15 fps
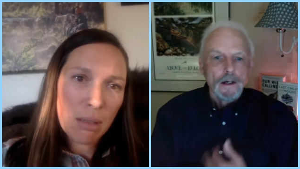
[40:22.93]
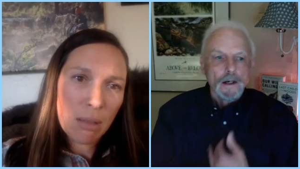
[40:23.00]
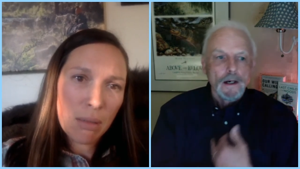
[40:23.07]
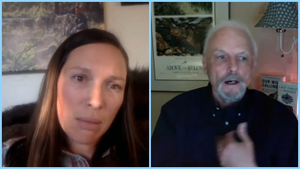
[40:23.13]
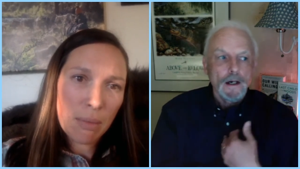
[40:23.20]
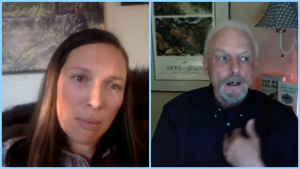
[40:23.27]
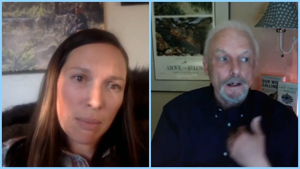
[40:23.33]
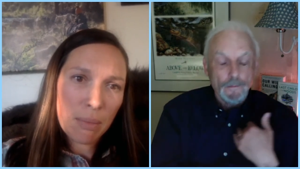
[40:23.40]

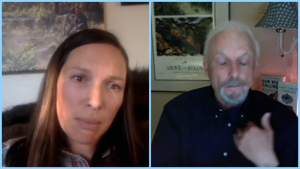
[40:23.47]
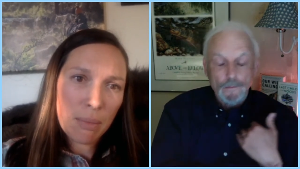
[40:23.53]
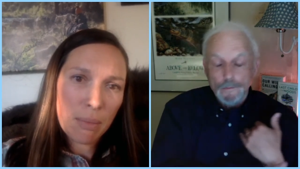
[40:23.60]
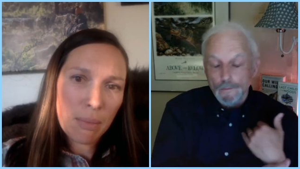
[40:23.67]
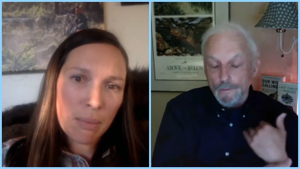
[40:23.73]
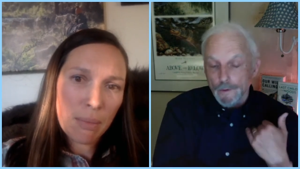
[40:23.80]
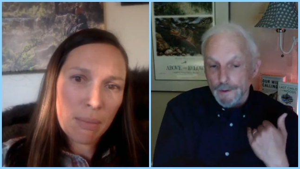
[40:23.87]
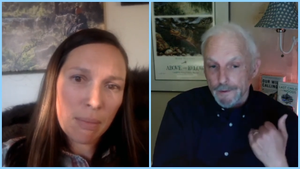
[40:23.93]
Speaker 1: Um,
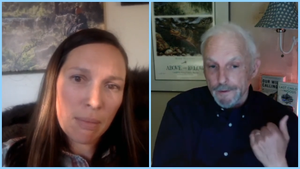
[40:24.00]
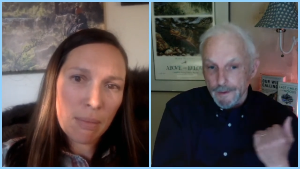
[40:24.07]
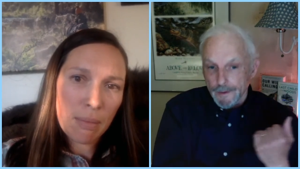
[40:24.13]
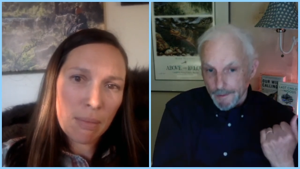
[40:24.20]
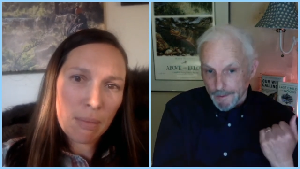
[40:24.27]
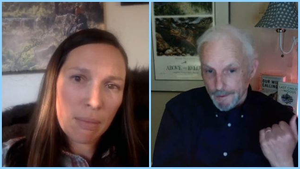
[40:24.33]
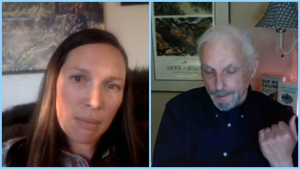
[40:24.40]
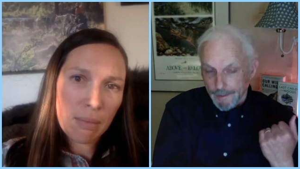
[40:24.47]
with
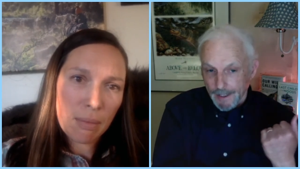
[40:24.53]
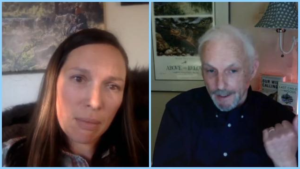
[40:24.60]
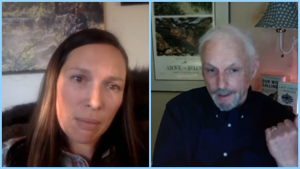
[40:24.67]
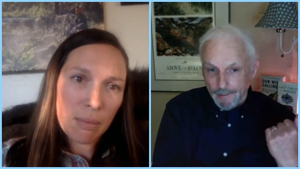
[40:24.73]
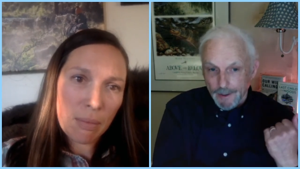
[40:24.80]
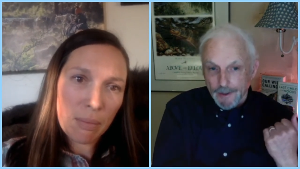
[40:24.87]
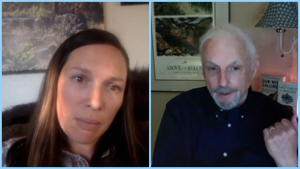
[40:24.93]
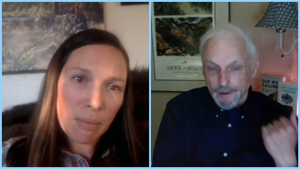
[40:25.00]
the
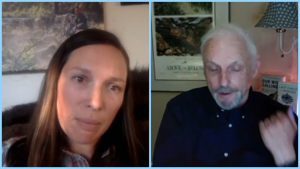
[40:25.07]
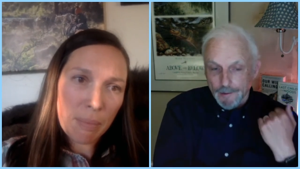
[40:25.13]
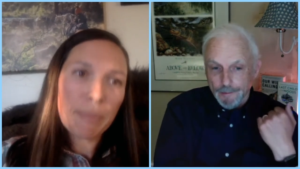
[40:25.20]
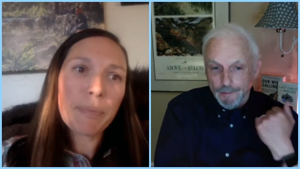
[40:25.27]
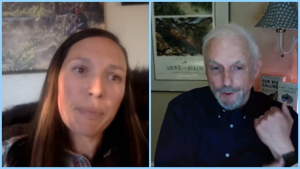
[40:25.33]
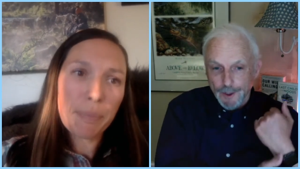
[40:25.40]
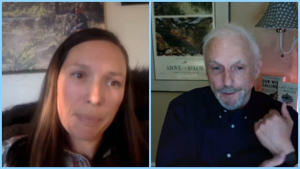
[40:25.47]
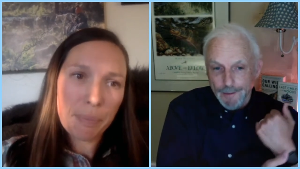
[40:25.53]
pandemic or mm-hmm.
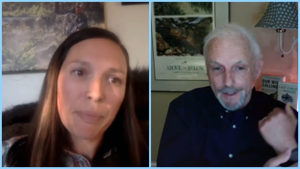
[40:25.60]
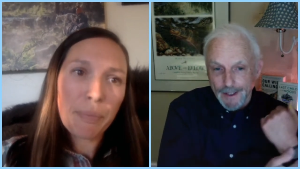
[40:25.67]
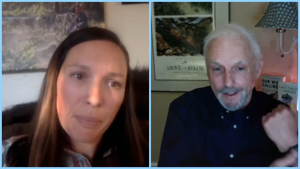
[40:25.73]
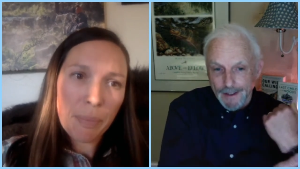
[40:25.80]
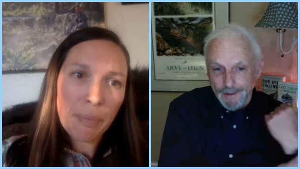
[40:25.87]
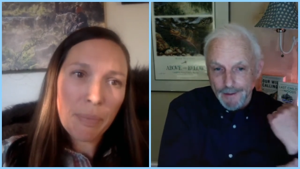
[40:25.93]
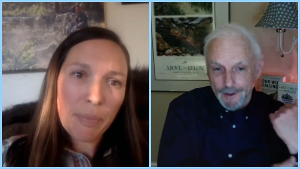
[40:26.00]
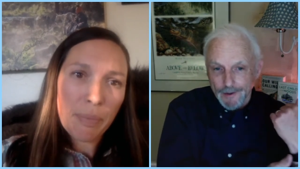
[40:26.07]

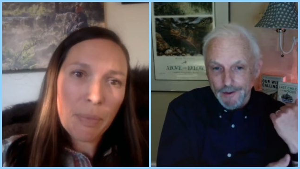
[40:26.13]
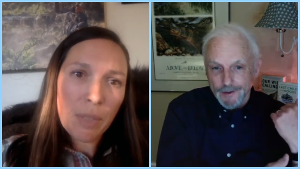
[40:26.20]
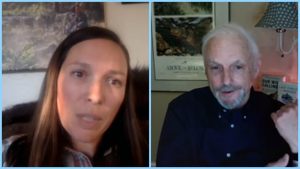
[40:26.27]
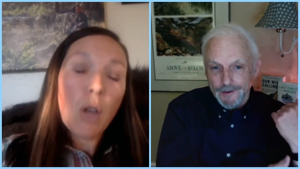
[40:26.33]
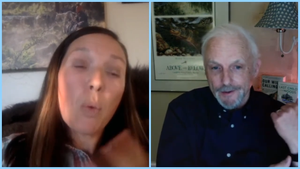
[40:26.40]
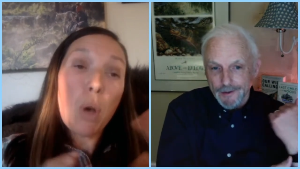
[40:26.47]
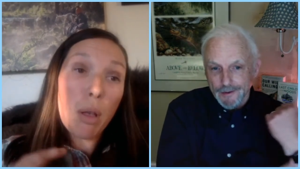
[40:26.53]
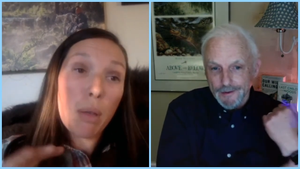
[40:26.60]
pre-pandemic also?
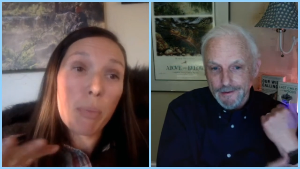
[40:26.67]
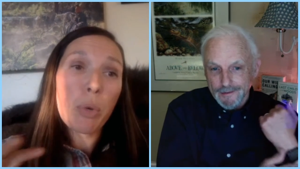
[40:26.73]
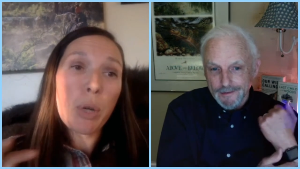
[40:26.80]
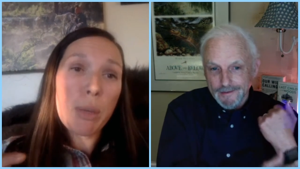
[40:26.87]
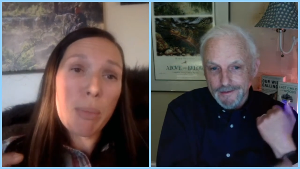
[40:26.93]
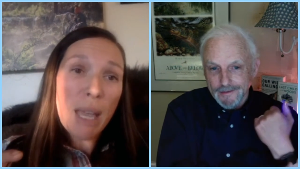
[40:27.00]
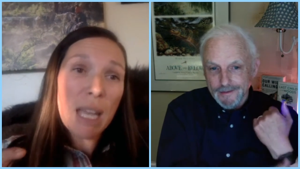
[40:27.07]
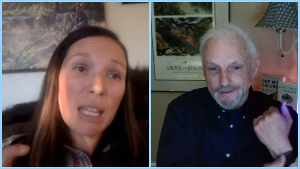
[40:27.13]
Speaker 2: Well,
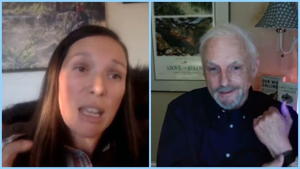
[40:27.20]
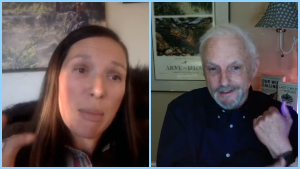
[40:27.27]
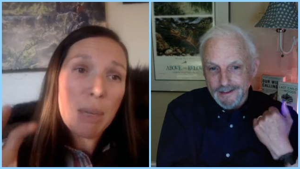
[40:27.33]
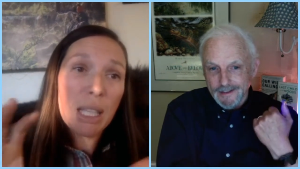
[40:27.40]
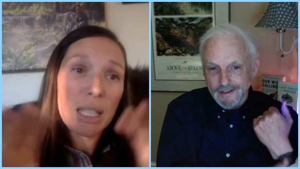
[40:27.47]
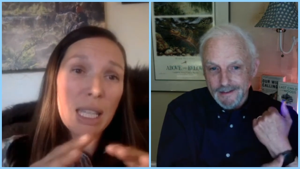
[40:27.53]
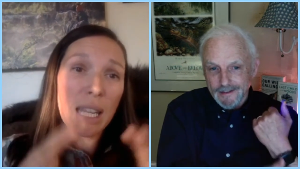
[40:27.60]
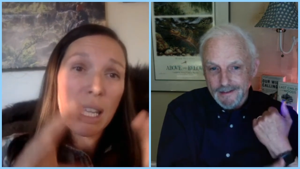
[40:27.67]
pre-pandemic
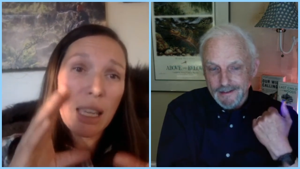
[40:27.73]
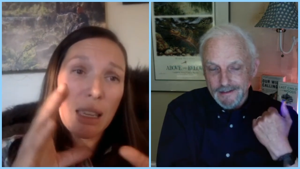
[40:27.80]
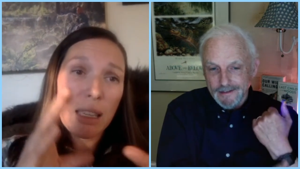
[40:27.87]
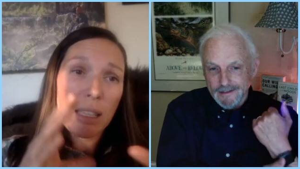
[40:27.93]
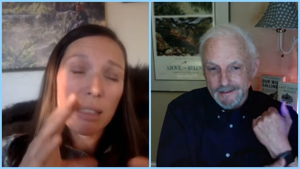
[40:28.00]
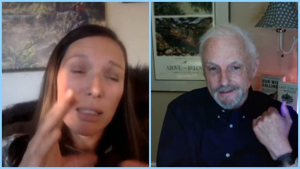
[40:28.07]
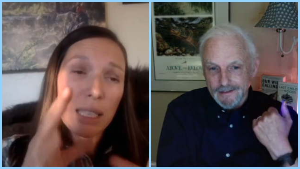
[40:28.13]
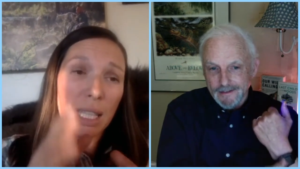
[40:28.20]
leading
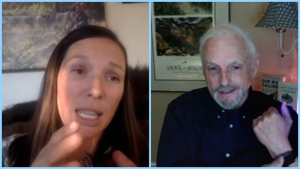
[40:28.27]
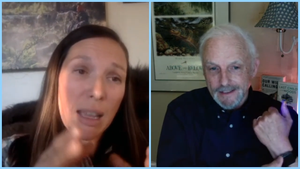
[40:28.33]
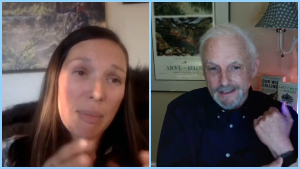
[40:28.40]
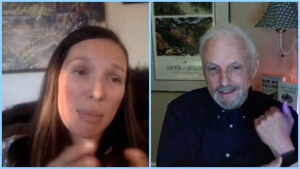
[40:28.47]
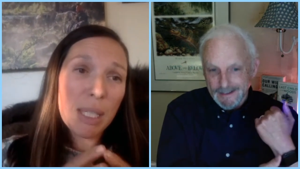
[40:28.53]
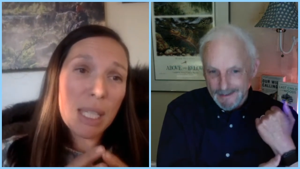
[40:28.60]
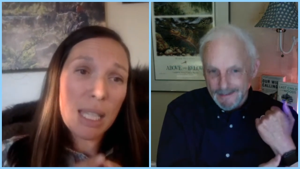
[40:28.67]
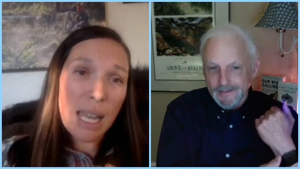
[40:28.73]
leading up
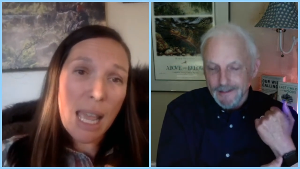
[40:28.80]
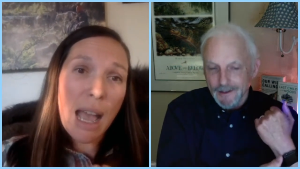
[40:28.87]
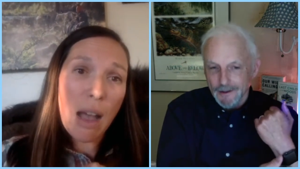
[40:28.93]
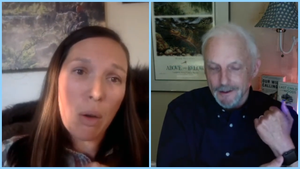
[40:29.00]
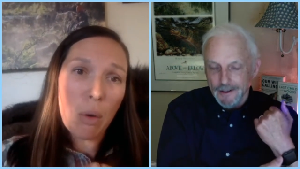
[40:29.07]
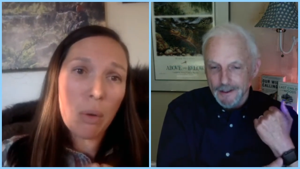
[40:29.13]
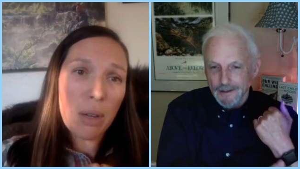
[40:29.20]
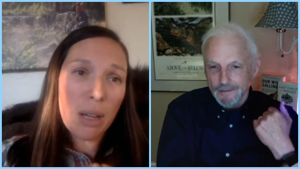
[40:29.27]
to now.
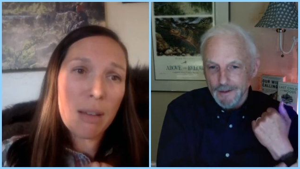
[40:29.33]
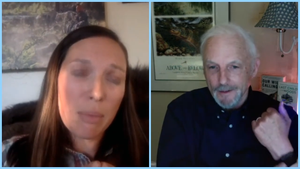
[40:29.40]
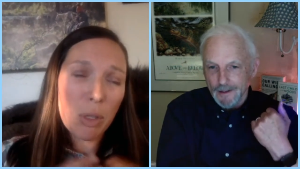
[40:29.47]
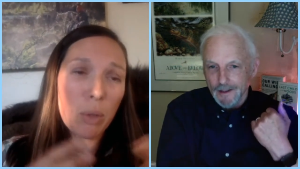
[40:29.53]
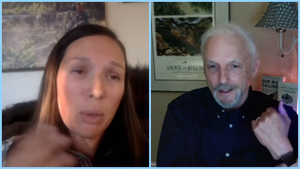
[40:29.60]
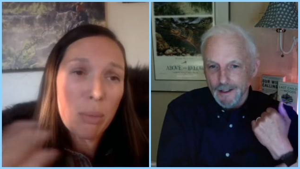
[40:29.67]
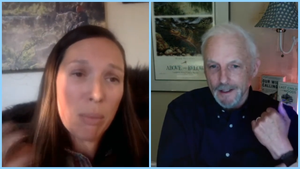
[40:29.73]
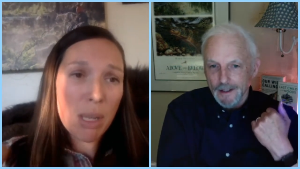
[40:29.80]
Okay. Um, you
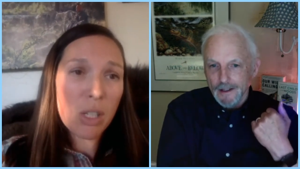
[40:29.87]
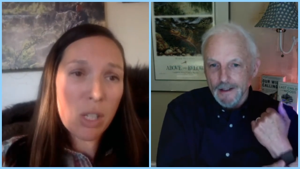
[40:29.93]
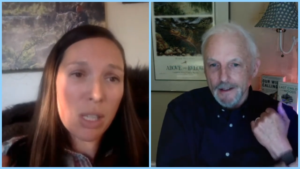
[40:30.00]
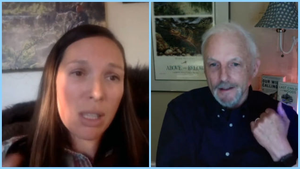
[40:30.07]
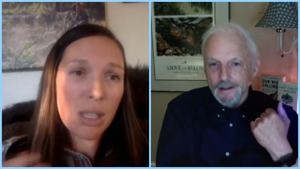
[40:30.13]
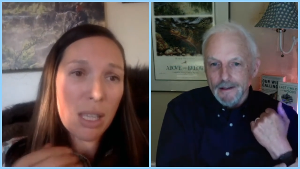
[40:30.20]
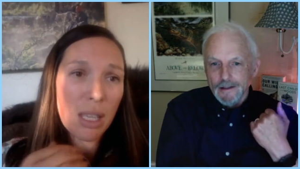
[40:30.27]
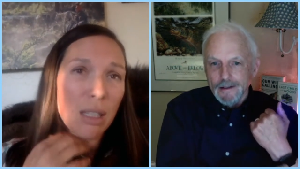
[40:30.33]
right. mentioned
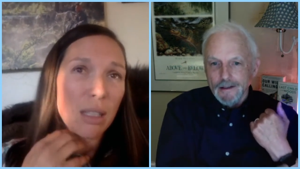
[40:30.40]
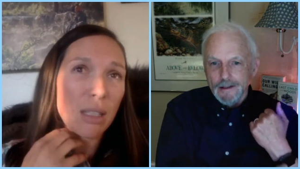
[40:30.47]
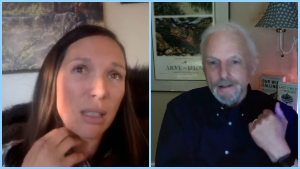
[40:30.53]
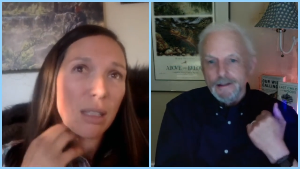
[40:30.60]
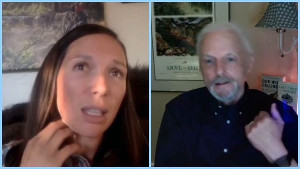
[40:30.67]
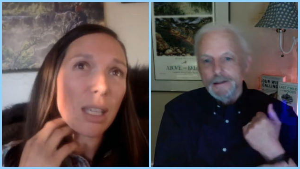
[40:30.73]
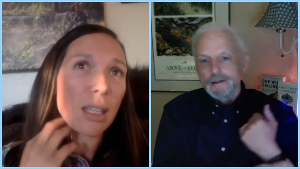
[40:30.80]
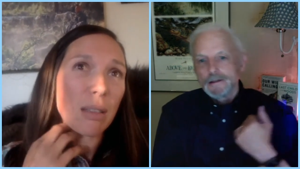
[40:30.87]
that
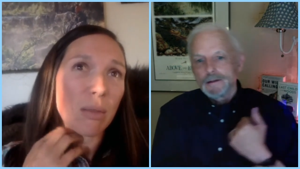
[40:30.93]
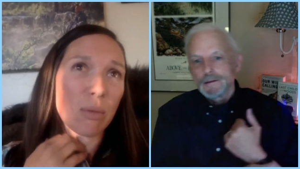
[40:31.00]
that